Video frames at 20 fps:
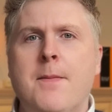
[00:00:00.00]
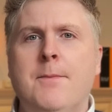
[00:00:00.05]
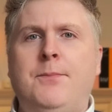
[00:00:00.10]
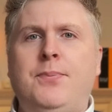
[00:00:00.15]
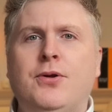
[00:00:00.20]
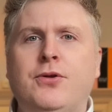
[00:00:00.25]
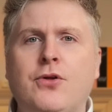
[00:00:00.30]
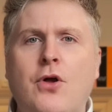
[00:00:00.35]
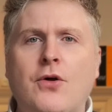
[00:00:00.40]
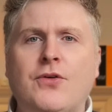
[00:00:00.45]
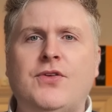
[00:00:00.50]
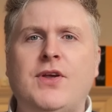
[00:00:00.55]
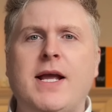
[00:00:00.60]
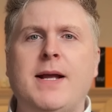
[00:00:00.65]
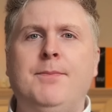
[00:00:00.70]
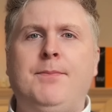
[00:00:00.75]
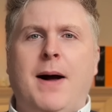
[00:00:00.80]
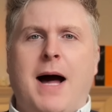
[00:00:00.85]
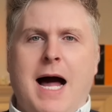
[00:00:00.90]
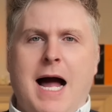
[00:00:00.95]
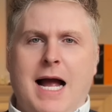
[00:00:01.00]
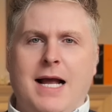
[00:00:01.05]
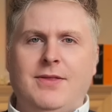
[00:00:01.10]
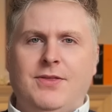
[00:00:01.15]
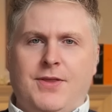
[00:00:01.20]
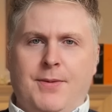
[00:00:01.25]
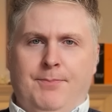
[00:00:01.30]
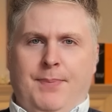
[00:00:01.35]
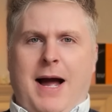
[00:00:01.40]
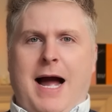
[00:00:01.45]
Plotting
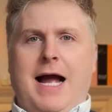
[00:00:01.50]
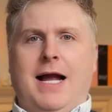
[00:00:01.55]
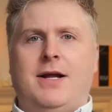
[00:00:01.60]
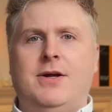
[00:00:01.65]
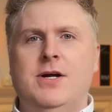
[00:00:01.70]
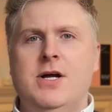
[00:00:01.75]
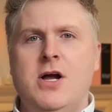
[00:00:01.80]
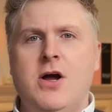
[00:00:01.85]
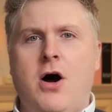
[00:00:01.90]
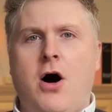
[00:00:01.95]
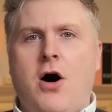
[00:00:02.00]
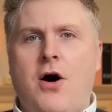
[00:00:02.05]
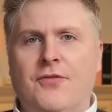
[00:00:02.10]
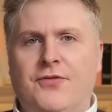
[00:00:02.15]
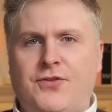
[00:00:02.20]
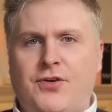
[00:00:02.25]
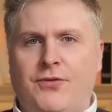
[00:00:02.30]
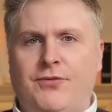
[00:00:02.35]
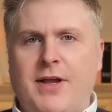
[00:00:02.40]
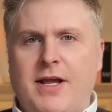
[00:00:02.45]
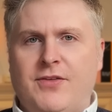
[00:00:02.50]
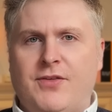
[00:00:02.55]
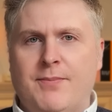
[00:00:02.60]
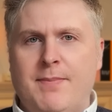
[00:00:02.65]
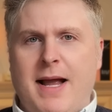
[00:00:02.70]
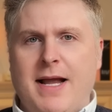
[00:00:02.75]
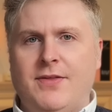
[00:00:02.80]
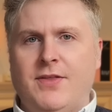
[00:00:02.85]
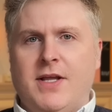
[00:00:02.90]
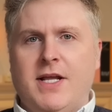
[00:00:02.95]
behind the back of Theresa
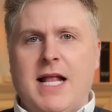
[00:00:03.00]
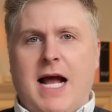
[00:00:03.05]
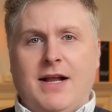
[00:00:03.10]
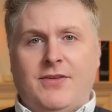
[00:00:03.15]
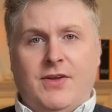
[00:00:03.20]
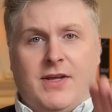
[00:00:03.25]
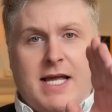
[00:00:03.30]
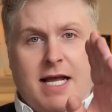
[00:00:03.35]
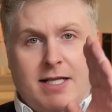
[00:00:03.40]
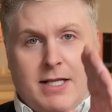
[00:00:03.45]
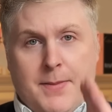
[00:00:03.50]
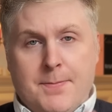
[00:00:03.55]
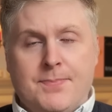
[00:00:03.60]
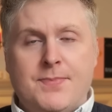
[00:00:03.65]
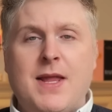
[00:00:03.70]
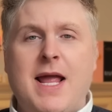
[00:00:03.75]
May in the United Kingdom.